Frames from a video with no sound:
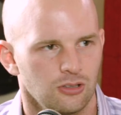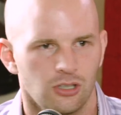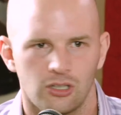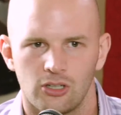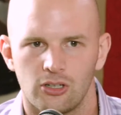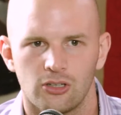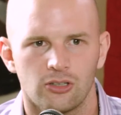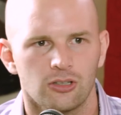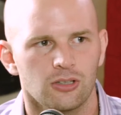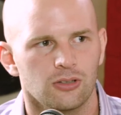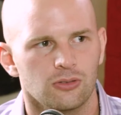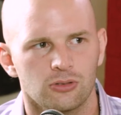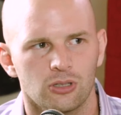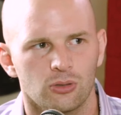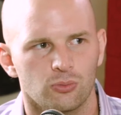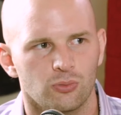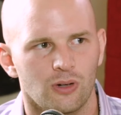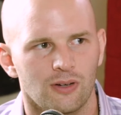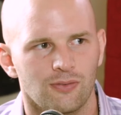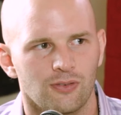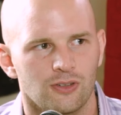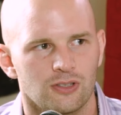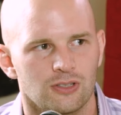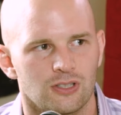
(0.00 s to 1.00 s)
No, not
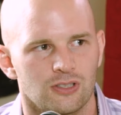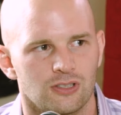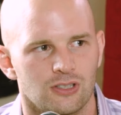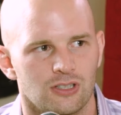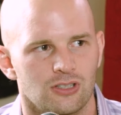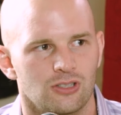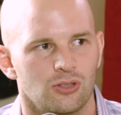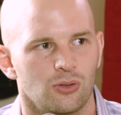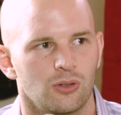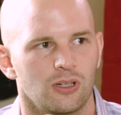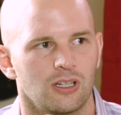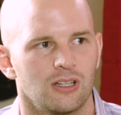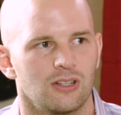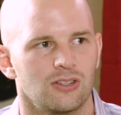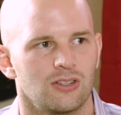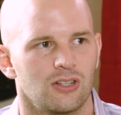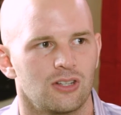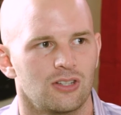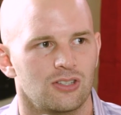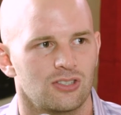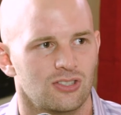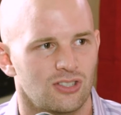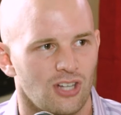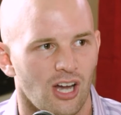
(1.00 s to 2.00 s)
references. It's doing it in
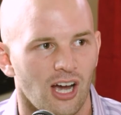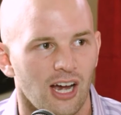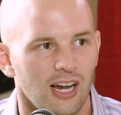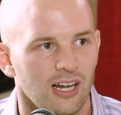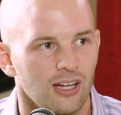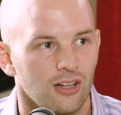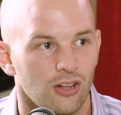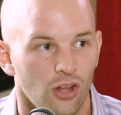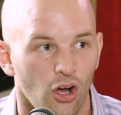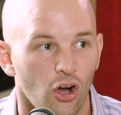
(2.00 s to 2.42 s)
the style